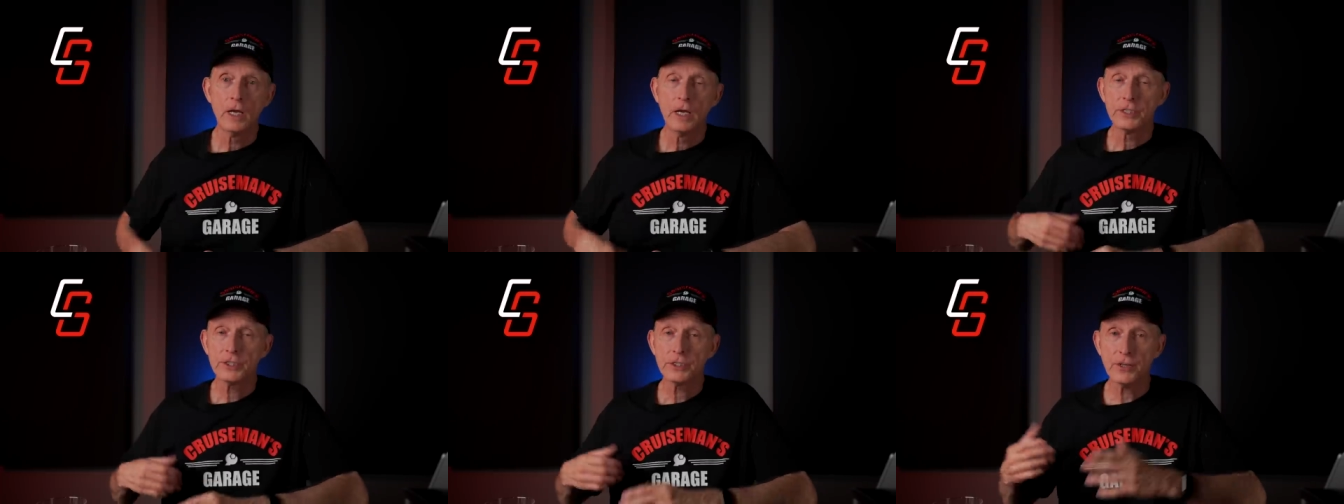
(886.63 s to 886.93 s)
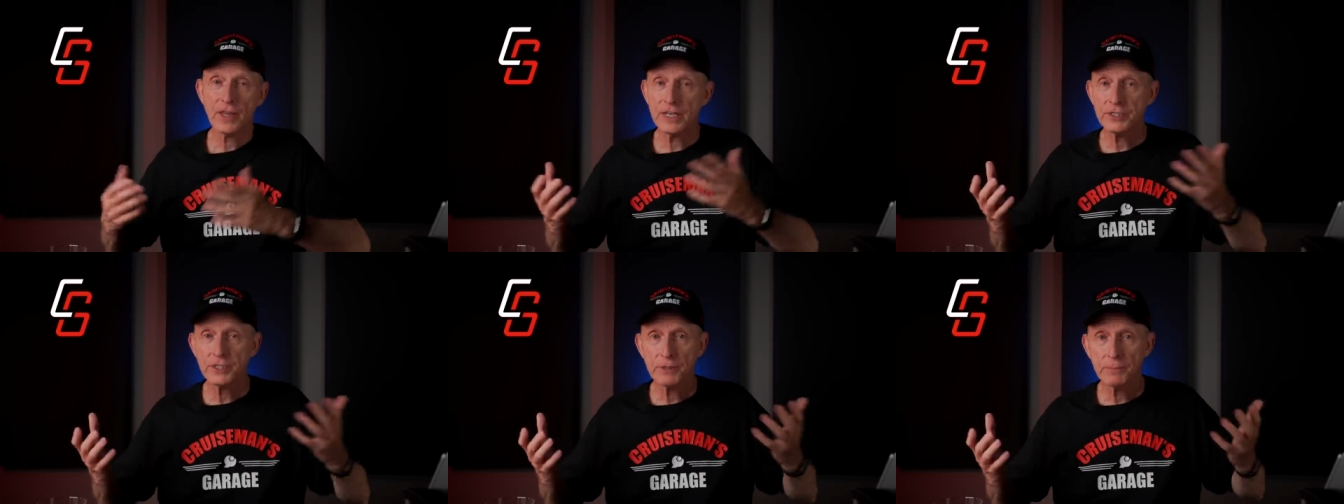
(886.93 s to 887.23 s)
So
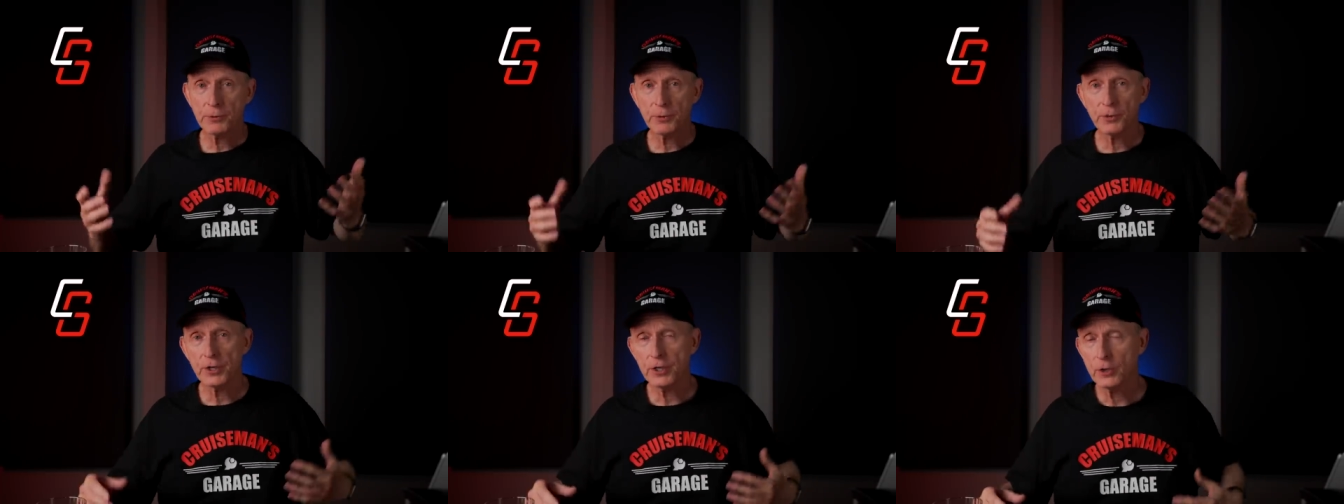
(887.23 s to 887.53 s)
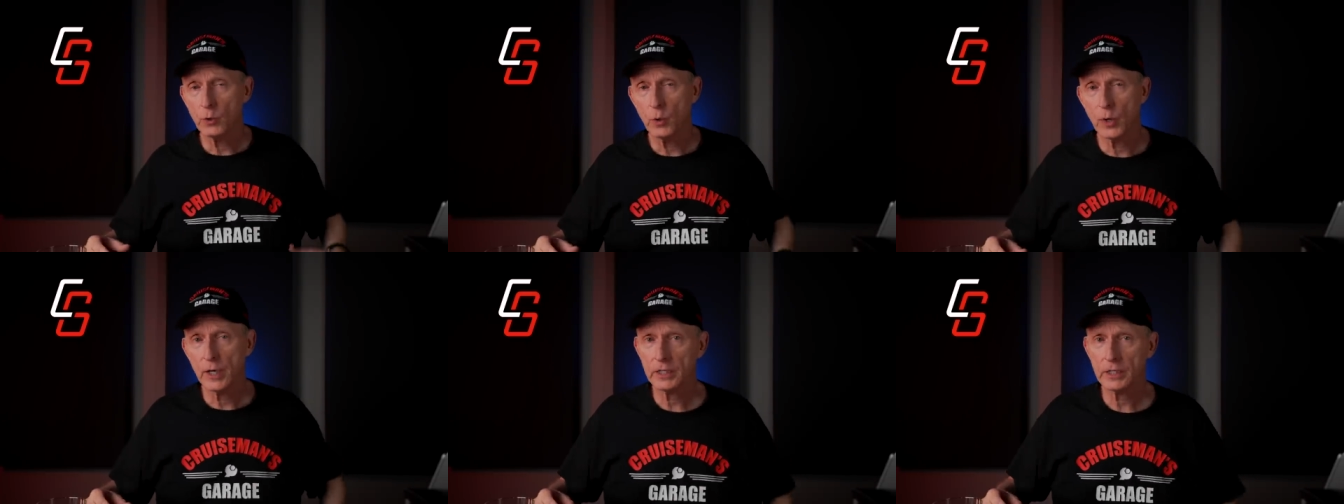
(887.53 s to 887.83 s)
that's a pretty
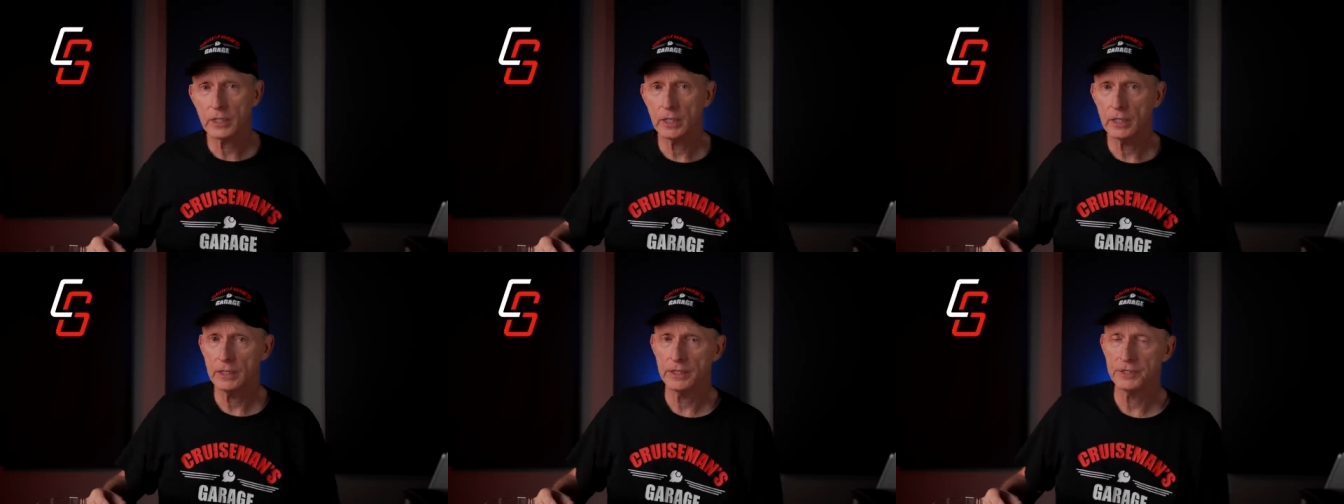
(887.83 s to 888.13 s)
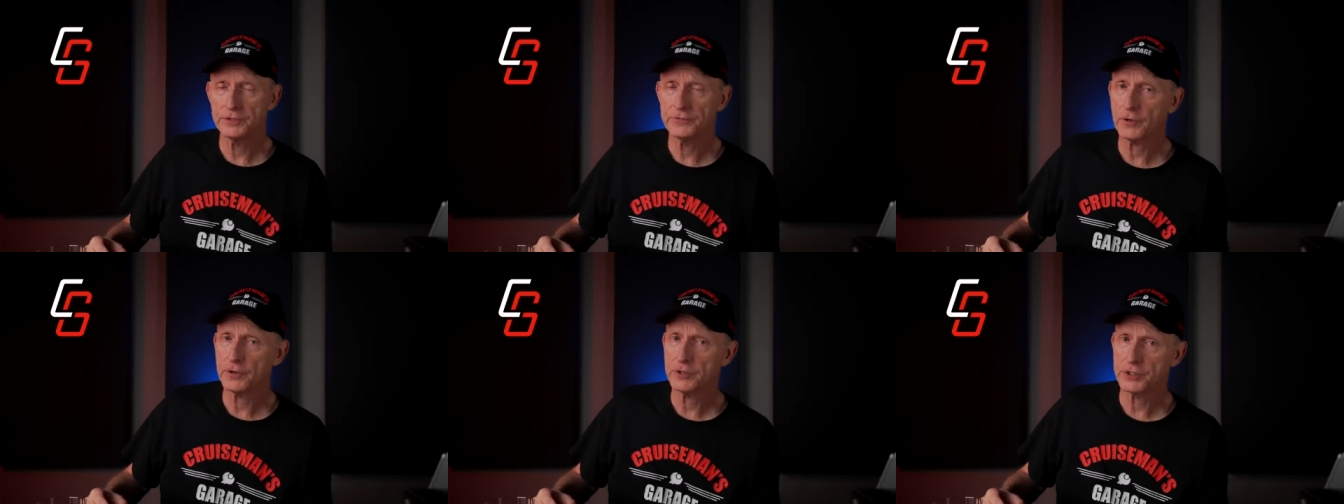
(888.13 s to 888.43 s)
quick uh,
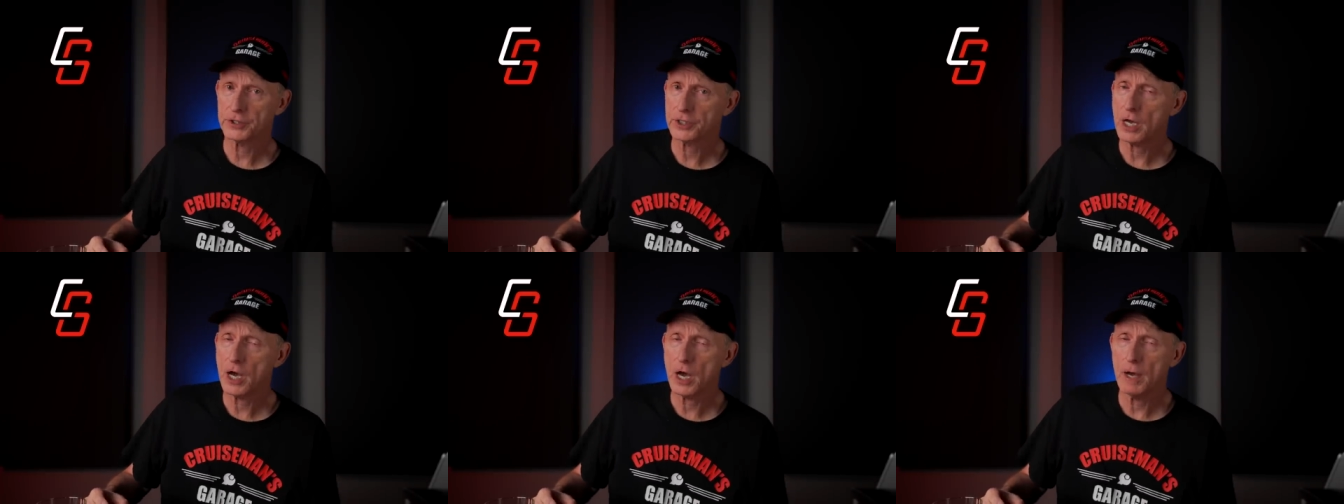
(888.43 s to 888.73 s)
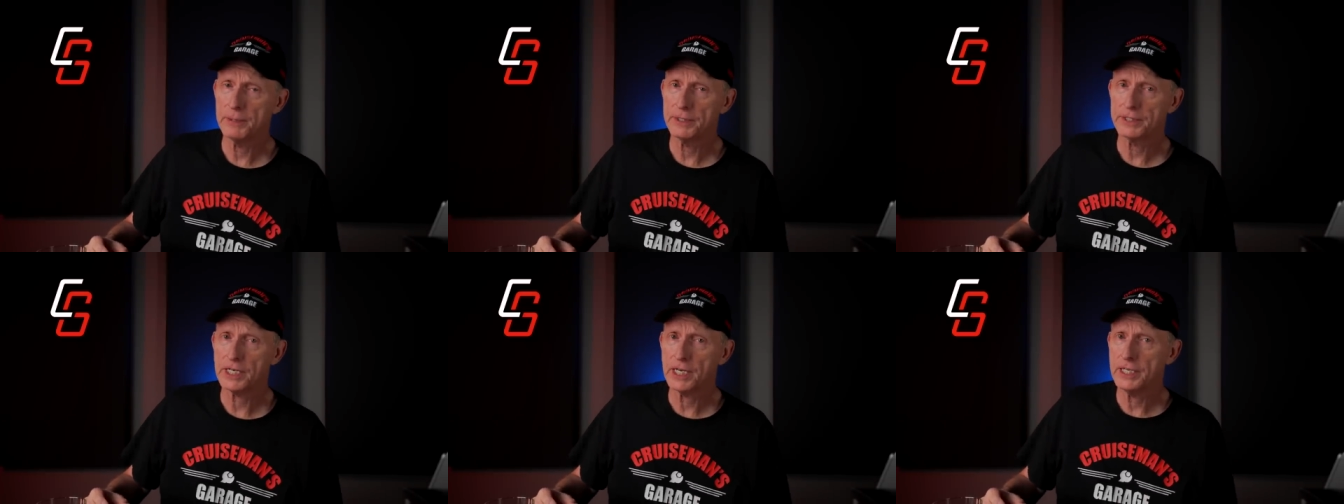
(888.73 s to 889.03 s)
as far as the comments.